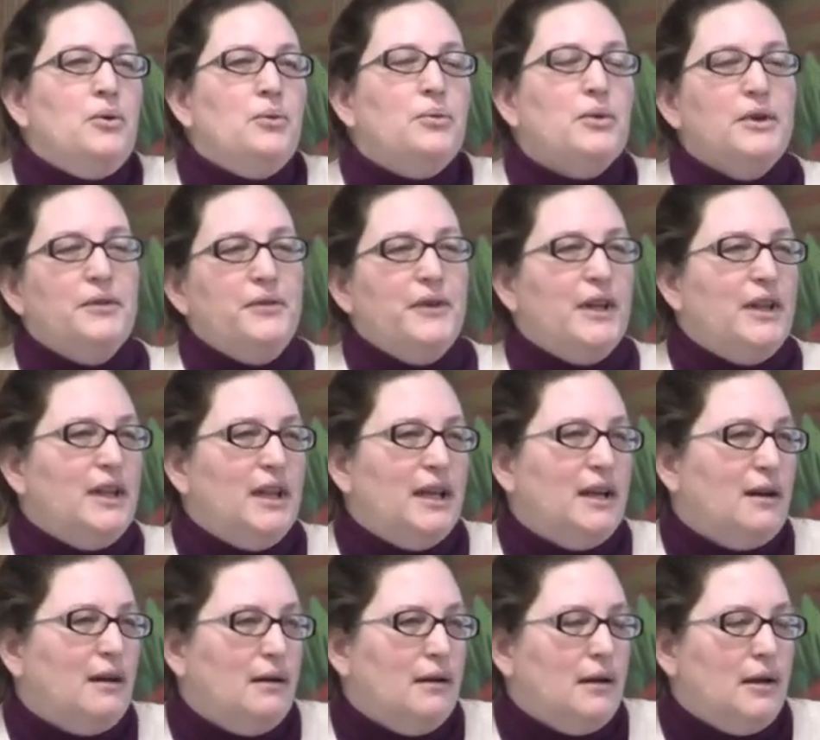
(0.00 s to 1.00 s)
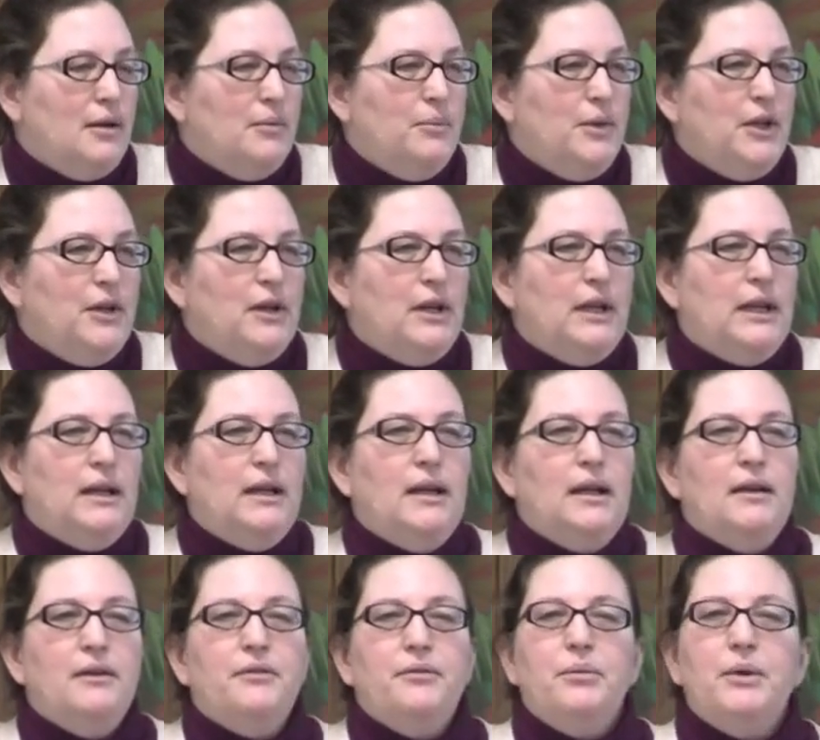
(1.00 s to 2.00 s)
We felt like our community,
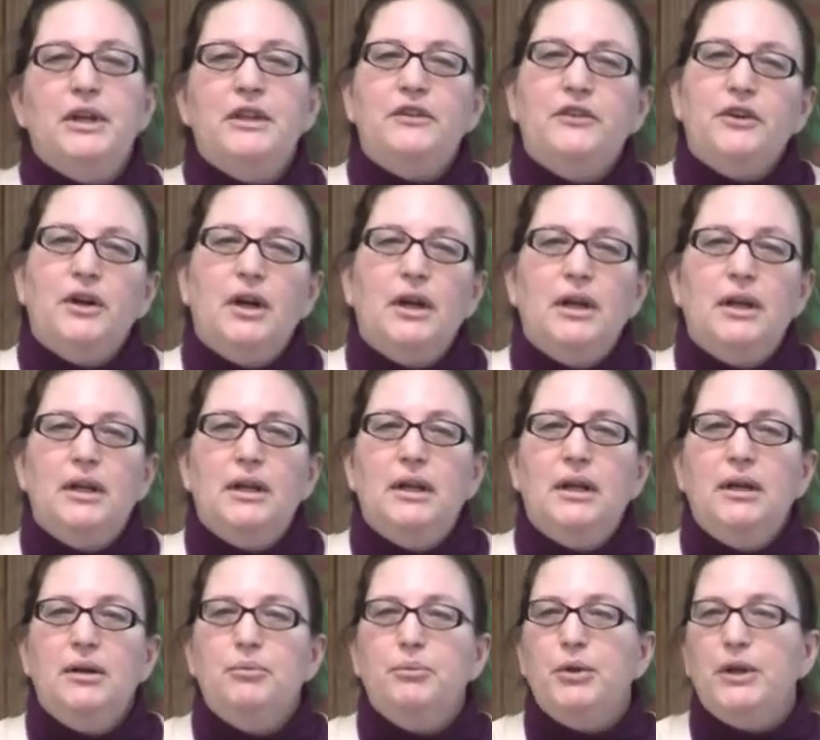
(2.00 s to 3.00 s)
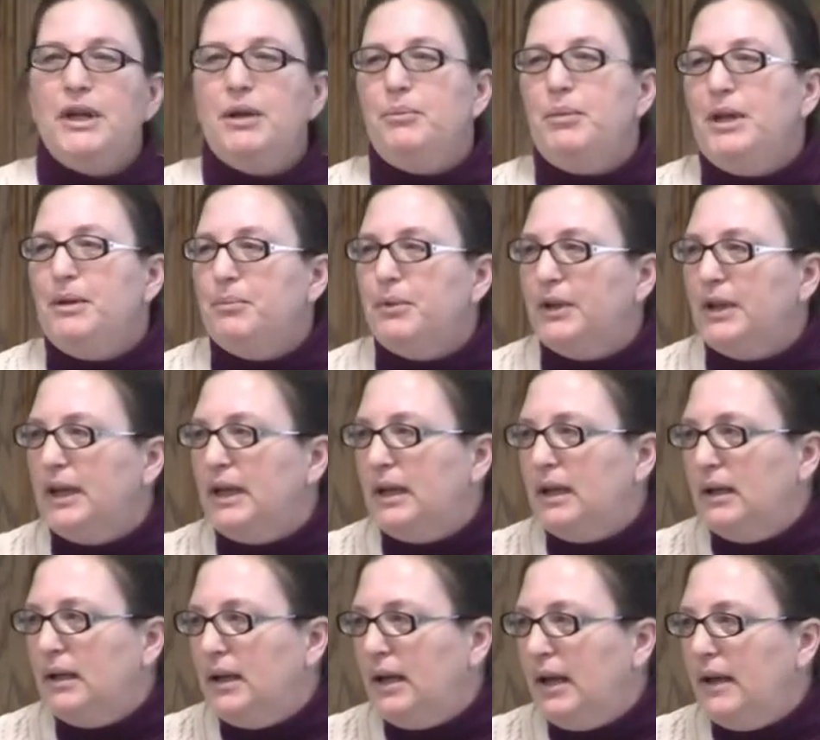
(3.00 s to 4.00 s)
if we started bringing people
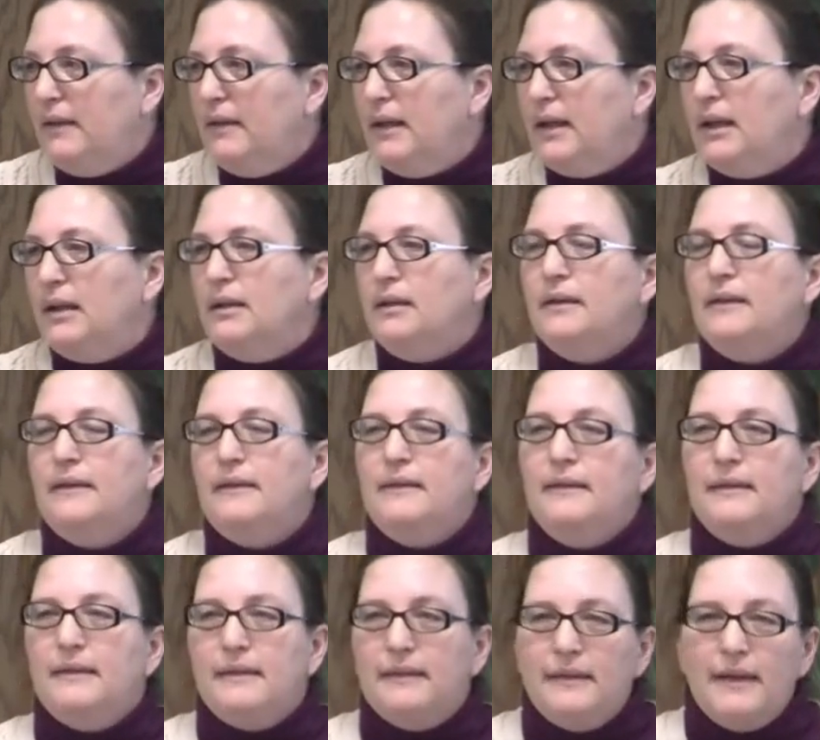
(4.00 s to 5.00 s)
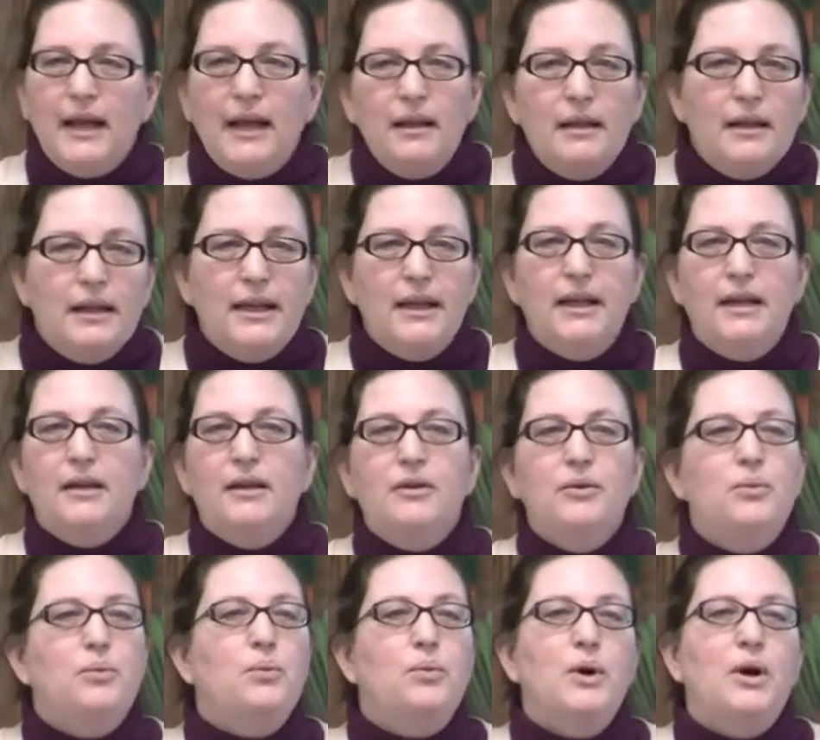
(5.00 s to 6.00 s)
in and then selling
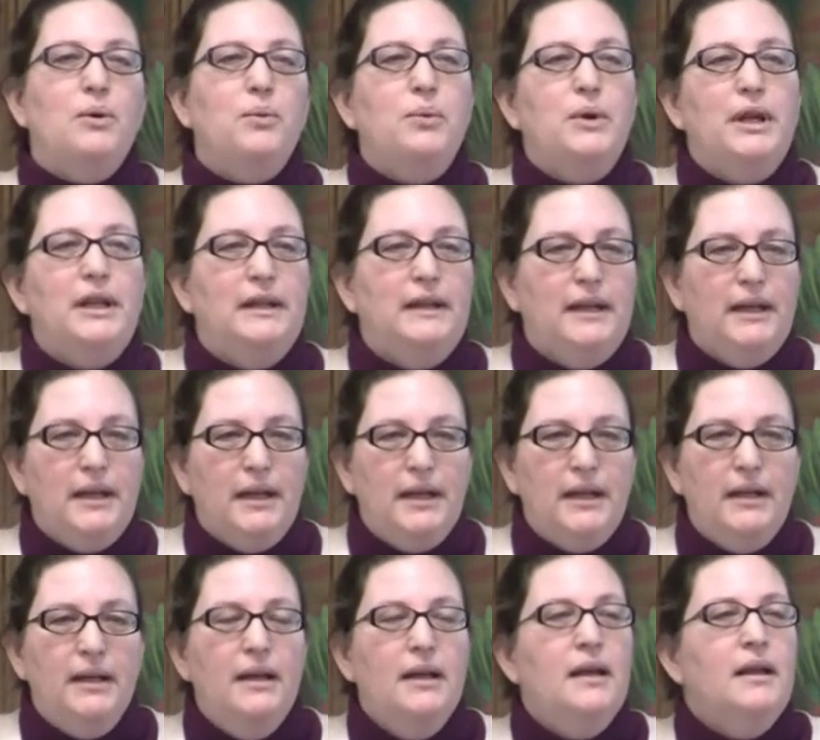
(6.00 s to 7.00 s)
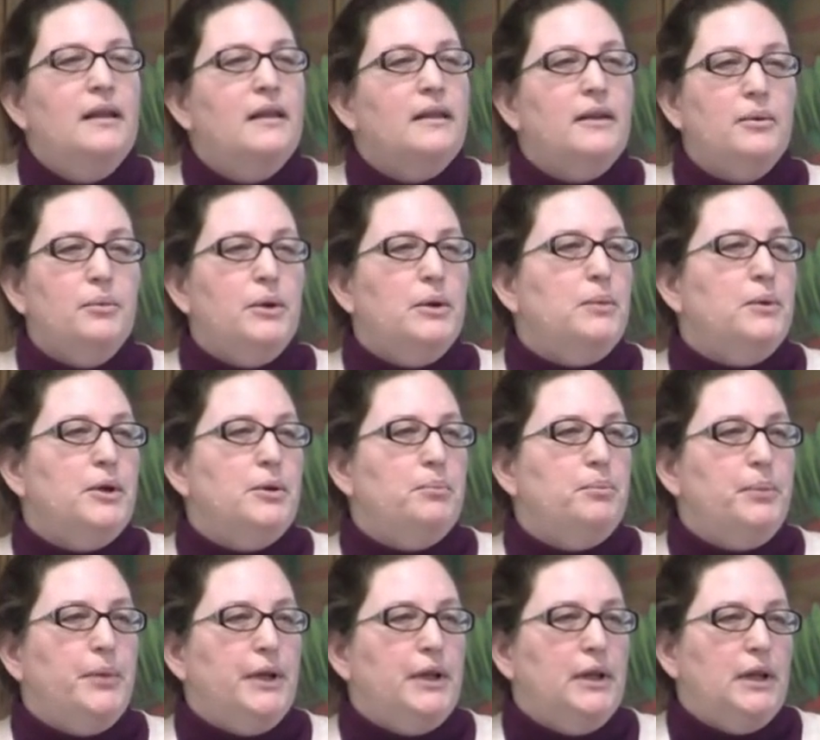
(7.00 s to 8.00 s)
what we did, that we
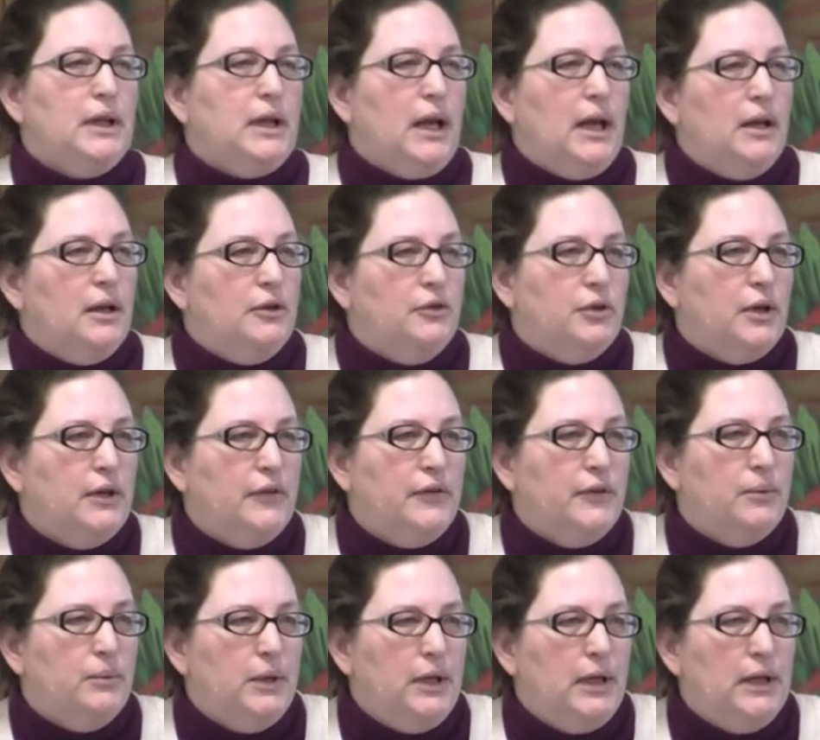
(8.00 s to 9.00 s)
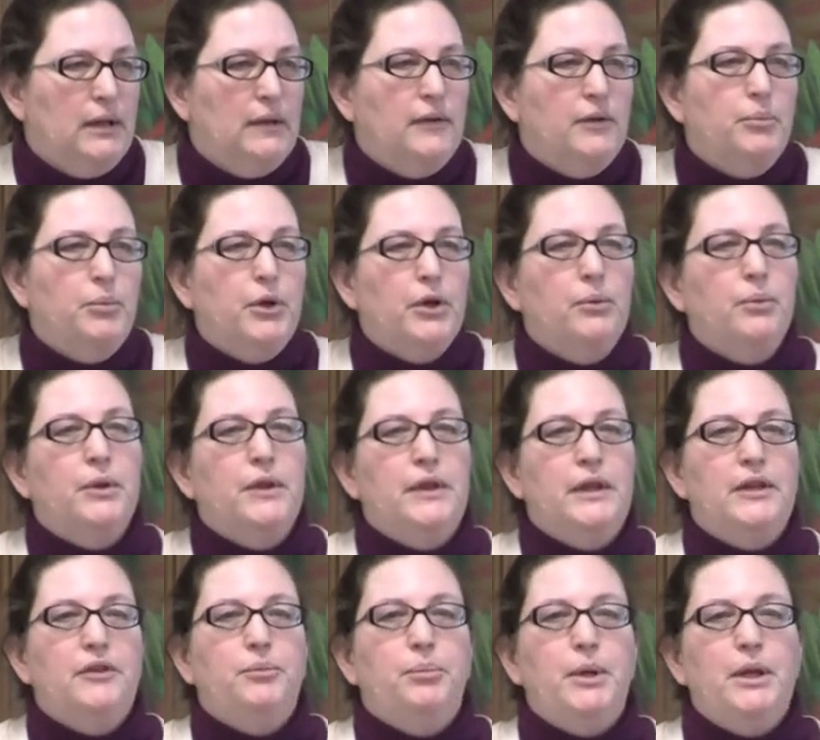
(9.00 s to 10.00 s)
wouldn't build the kind of trust that we needed to build with
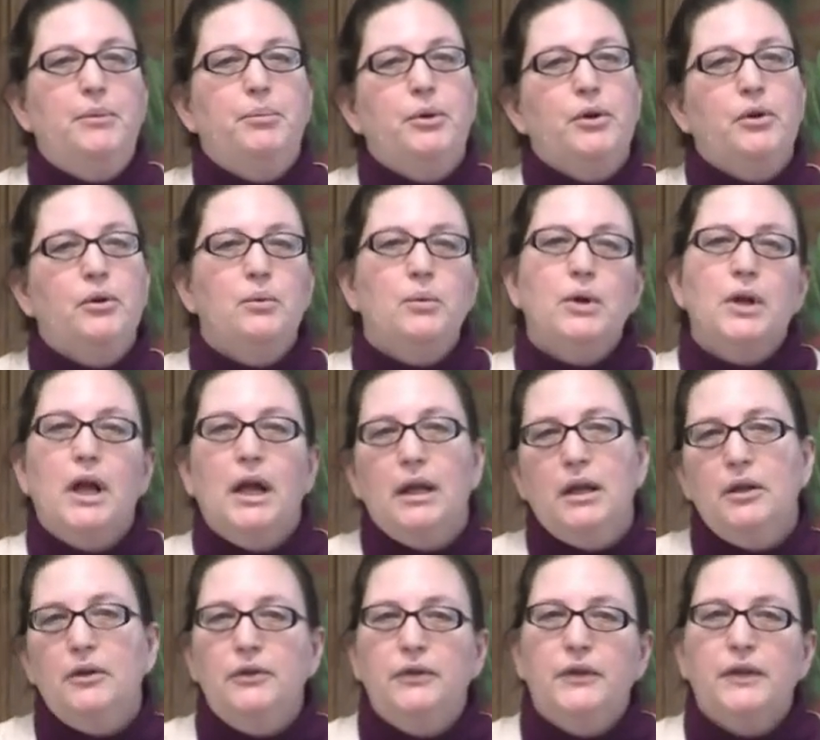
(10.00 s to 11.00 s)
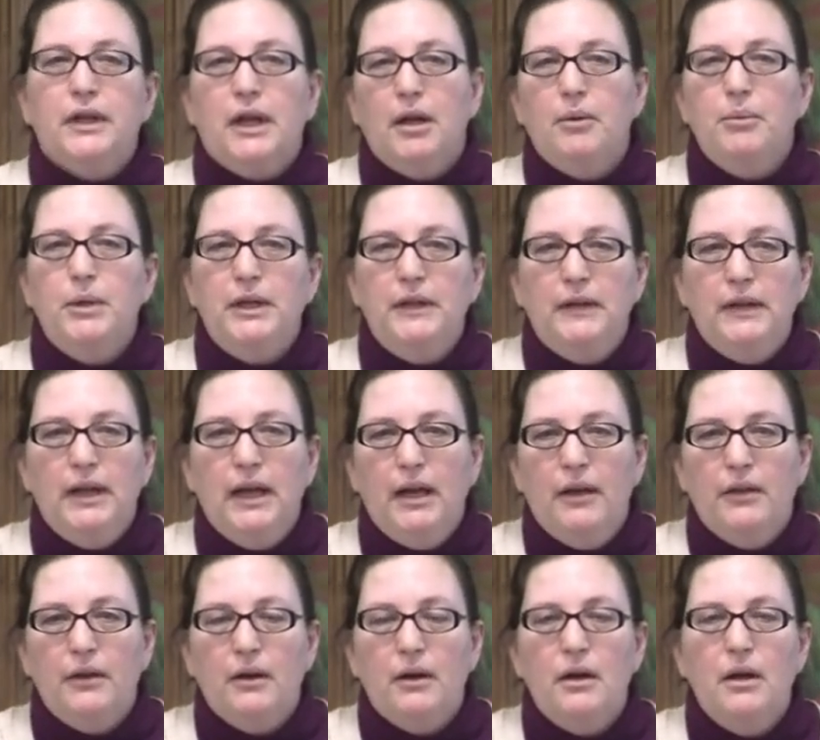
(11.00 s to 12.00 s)
these people who were not used to coming
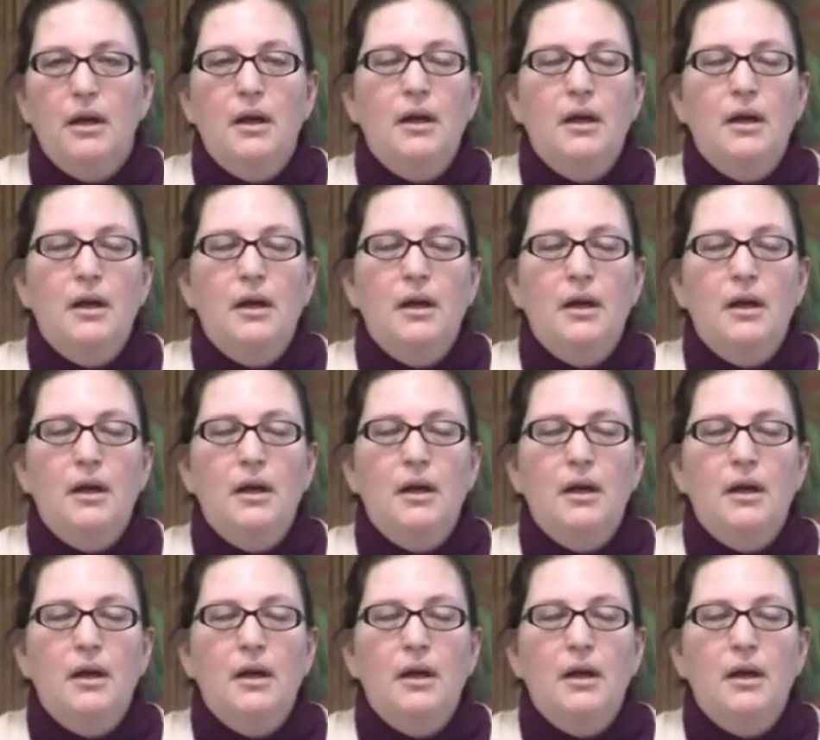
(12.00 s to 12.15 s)
together.